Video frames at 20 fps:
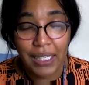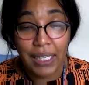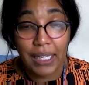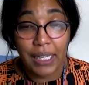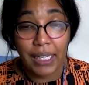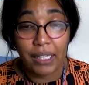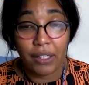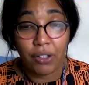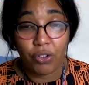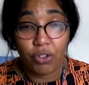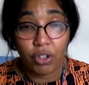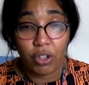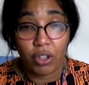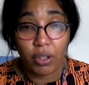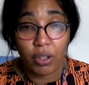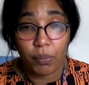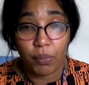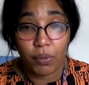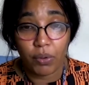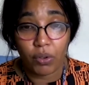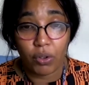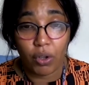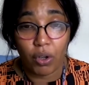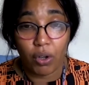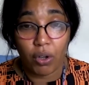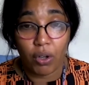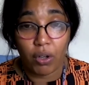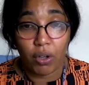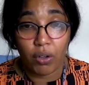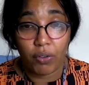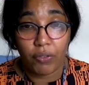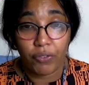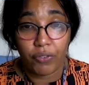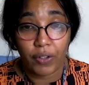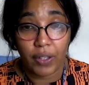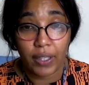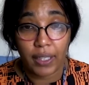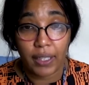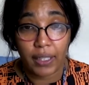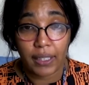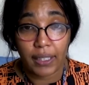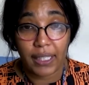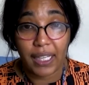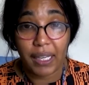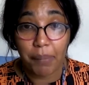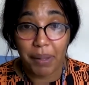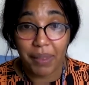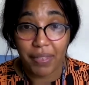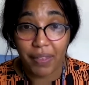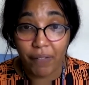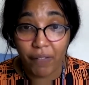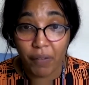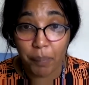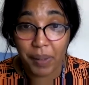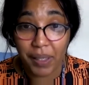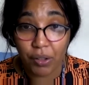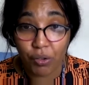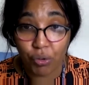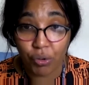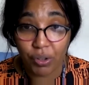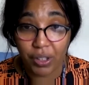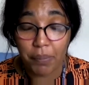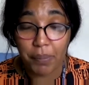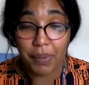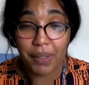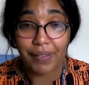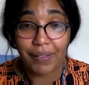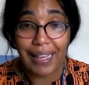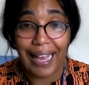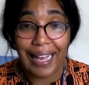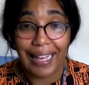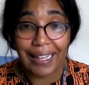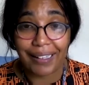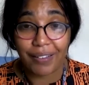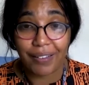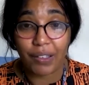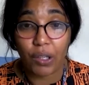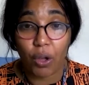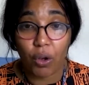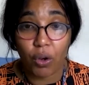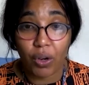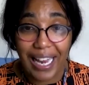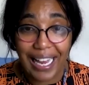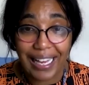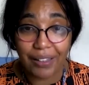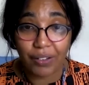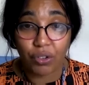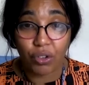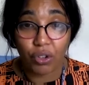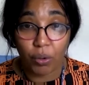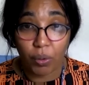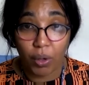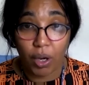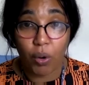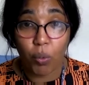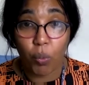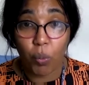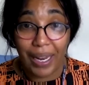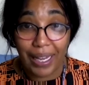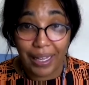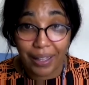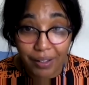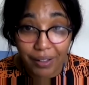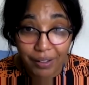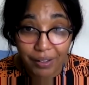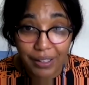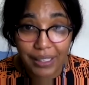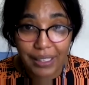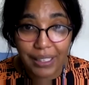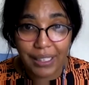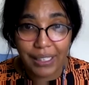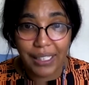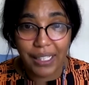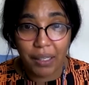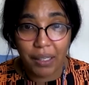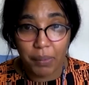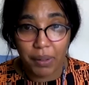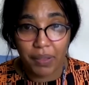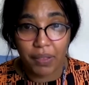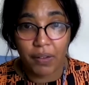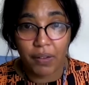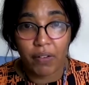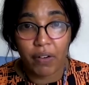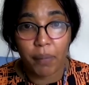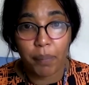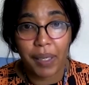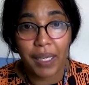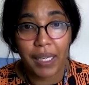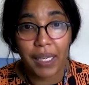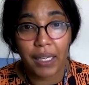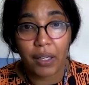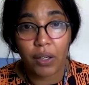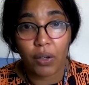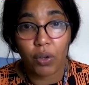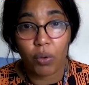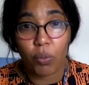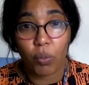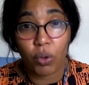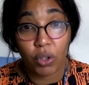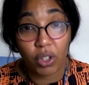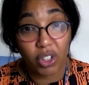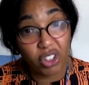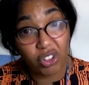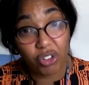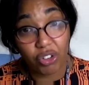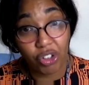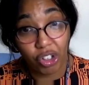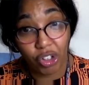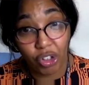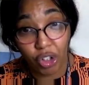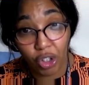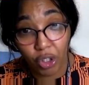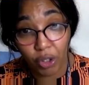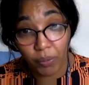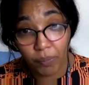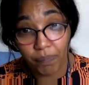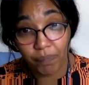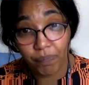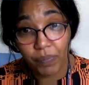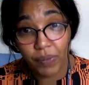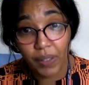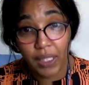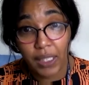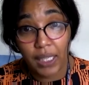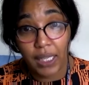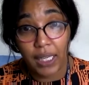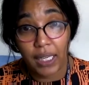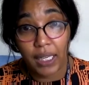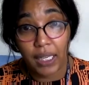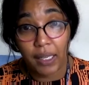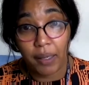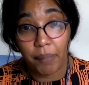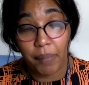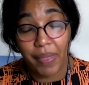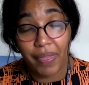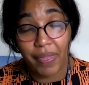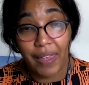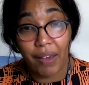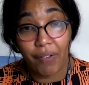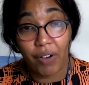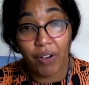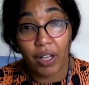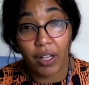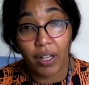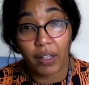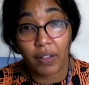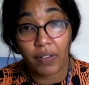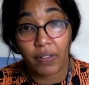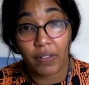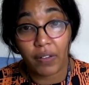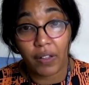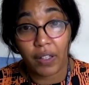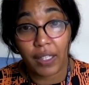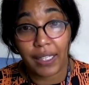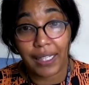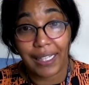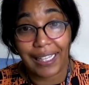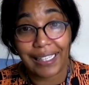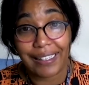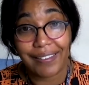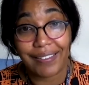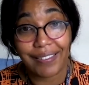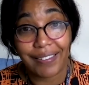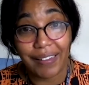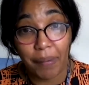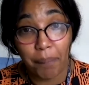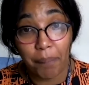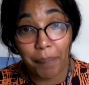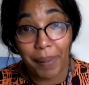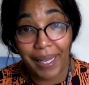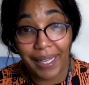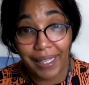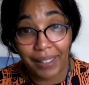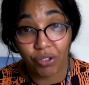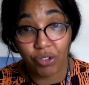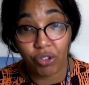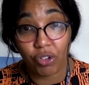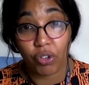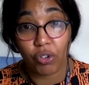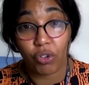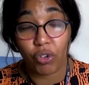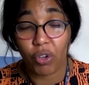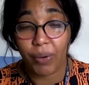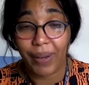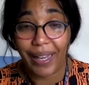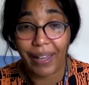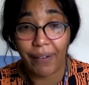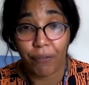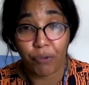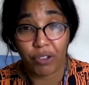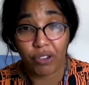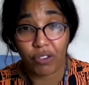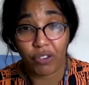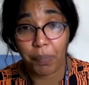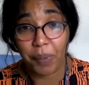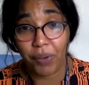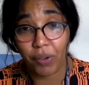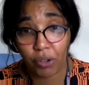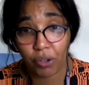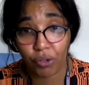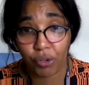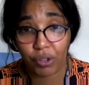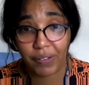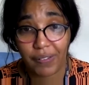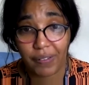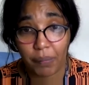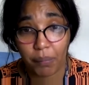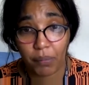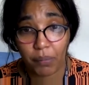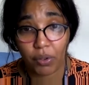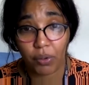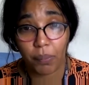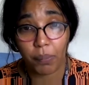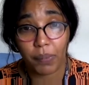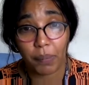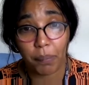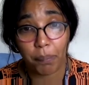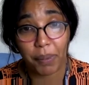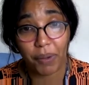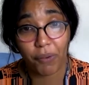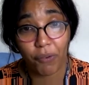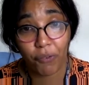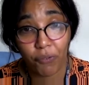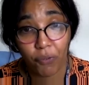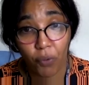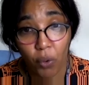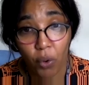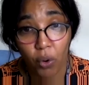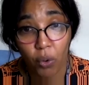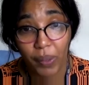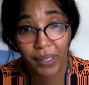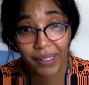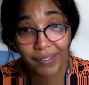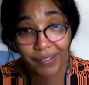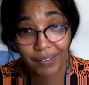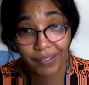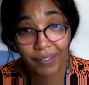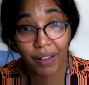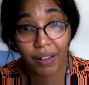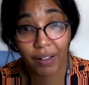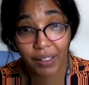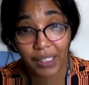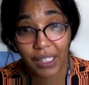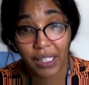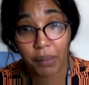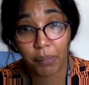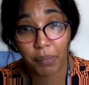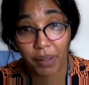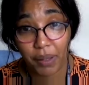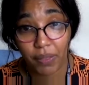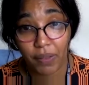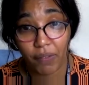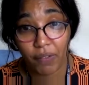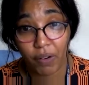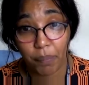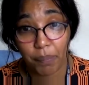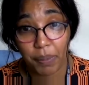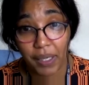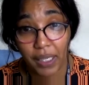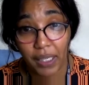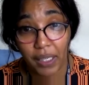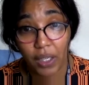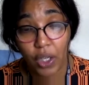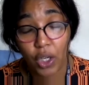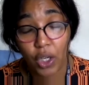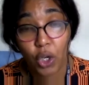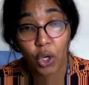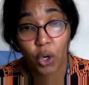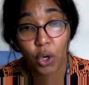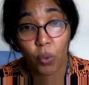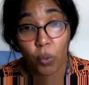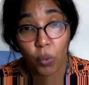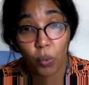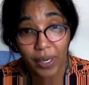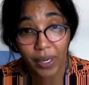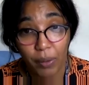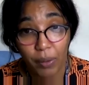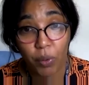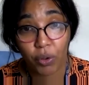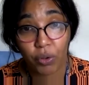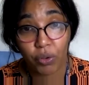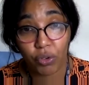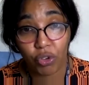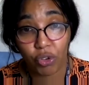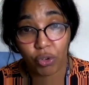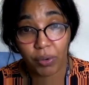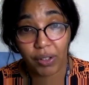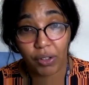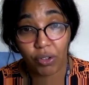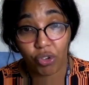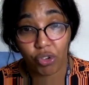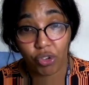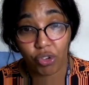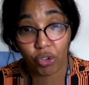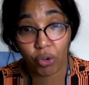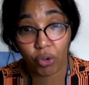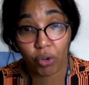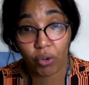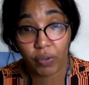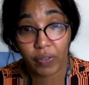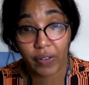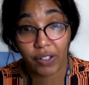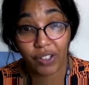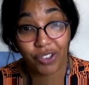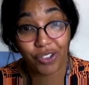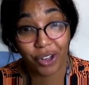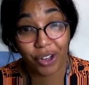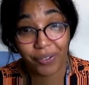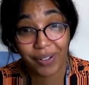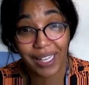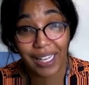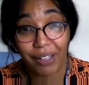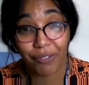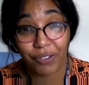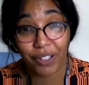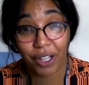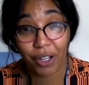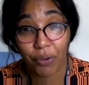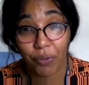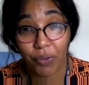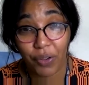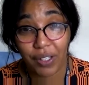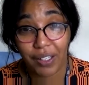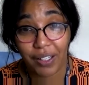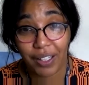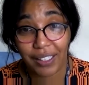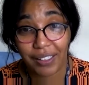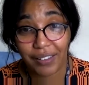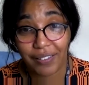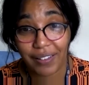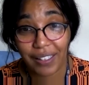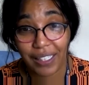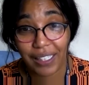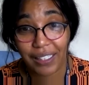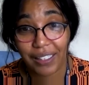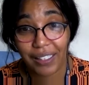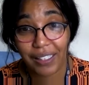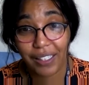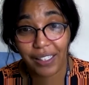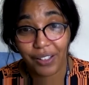In terms of chemotherapy treatments, as long as you are well, chemotherapy will continue. There are certainly some patients who have respiratory symptoms, and before we start chemotherapy, we want to ensure that you don't have COVID-19.